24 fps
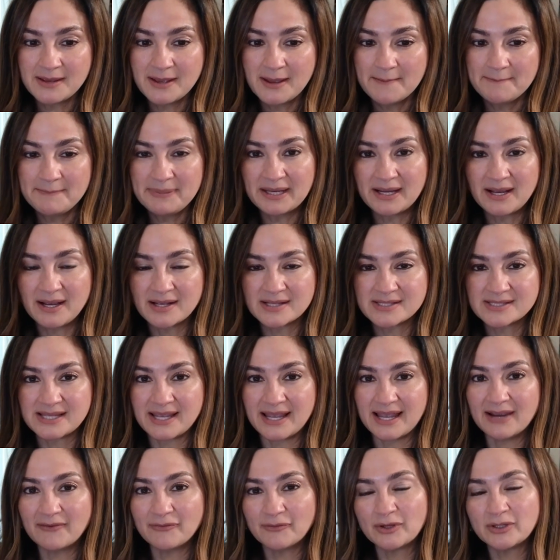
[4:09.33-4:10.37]
because
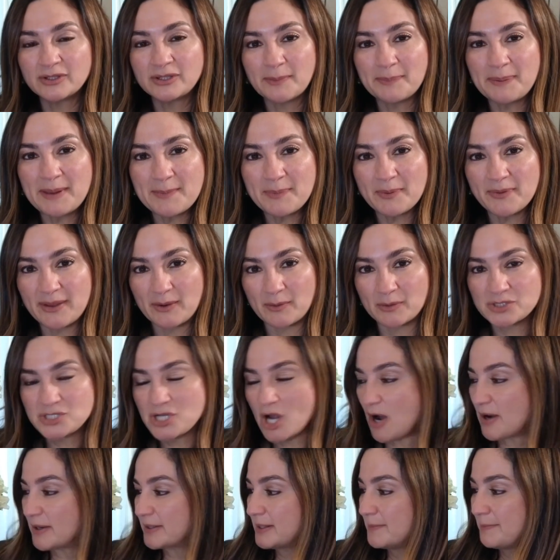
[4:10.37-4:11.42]
the people that were
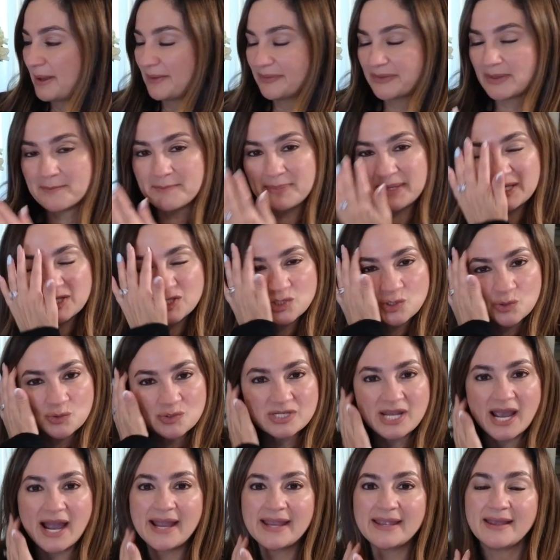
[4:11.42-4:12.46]
talking about them being too
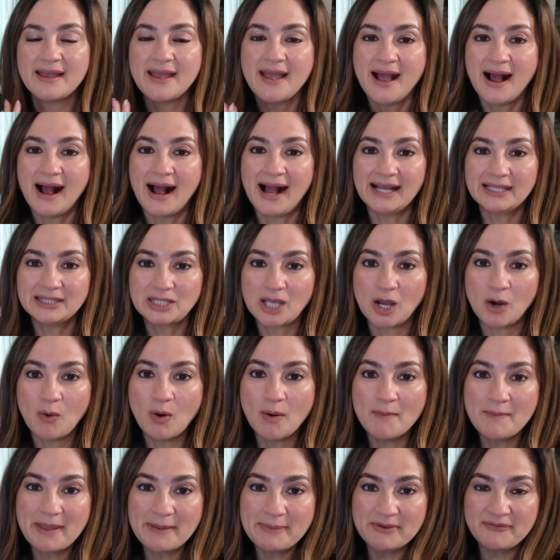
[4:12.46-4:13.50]
tight, I thought, well,
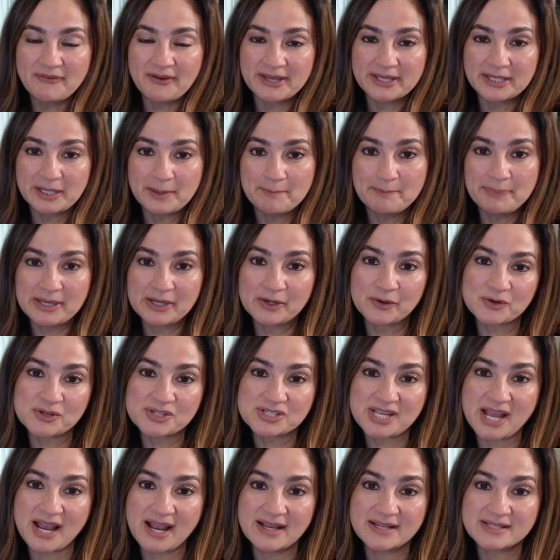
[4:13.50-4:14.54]
maybe if I get a bigger
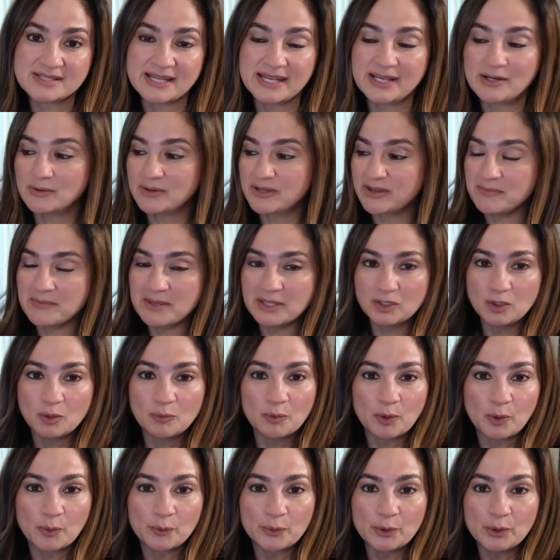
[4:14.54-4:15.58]
size, it'll give me a little
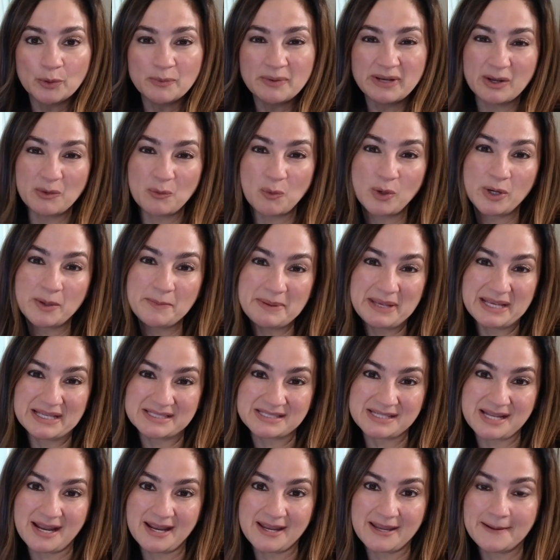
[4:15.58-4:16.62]
more room and it wouldn't be as
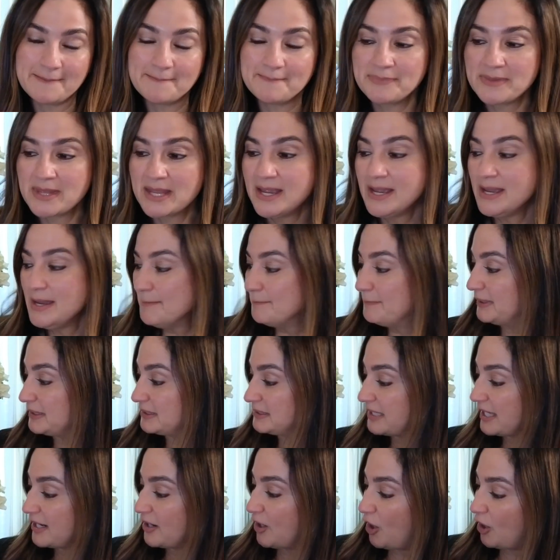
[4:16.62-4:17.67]
tight. But
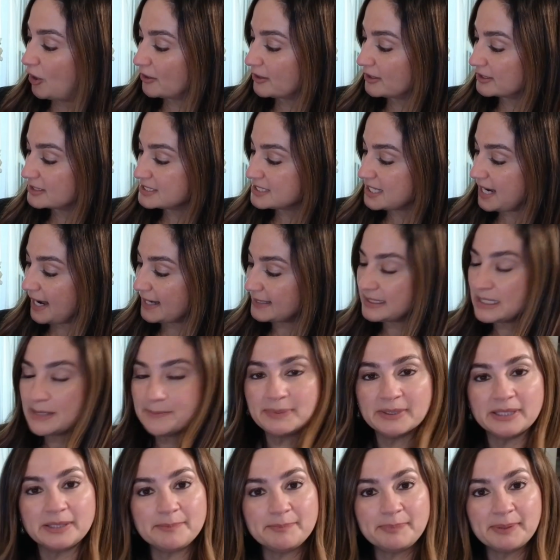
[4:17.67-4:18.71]
they are a tiny
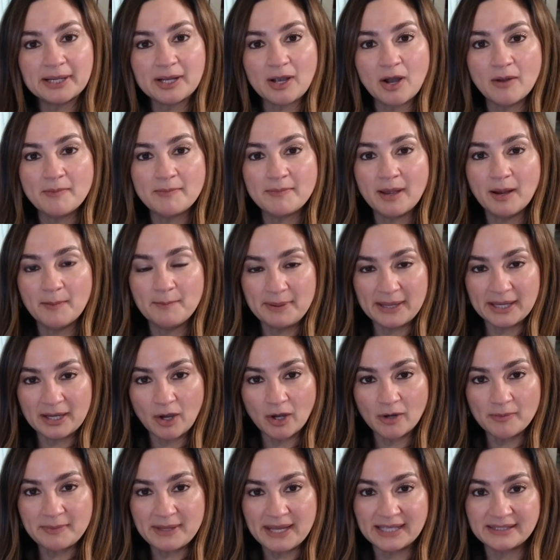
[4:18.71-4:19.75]
bit big on
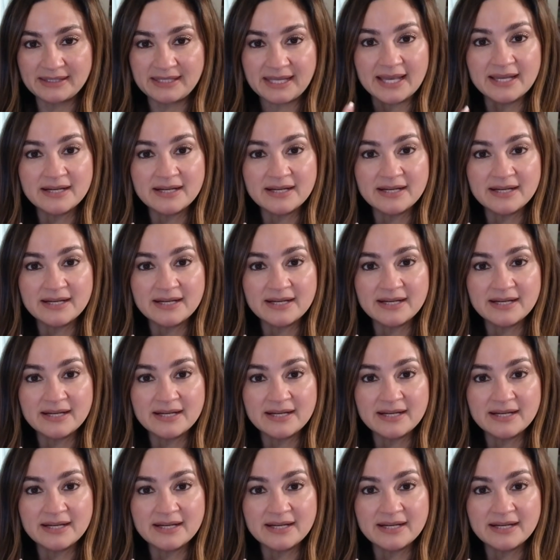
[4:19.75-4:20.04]
me. At the